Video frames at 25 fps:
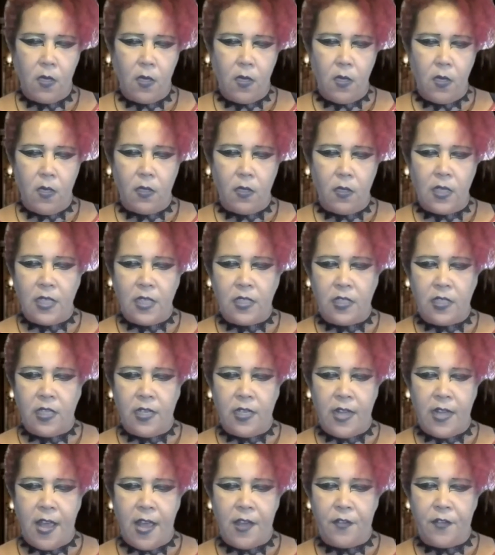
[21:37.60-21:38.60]
Let's
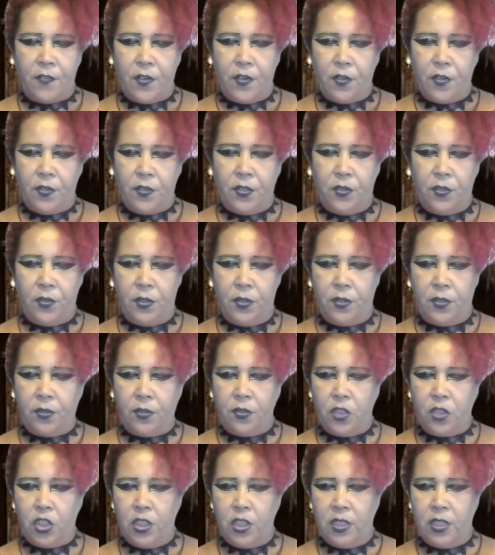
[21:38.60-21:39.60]
get out of here, Doolittle,
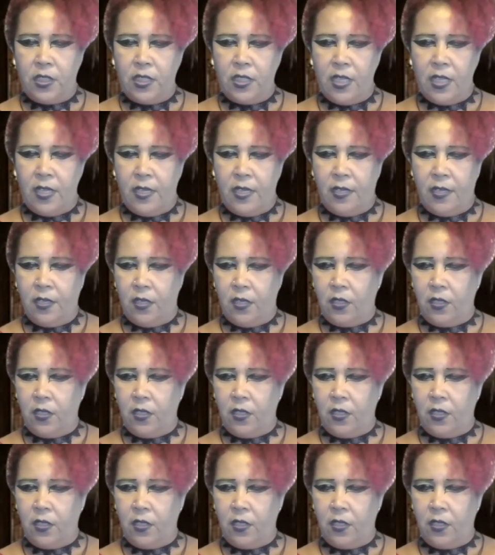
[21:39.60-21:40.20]
she said,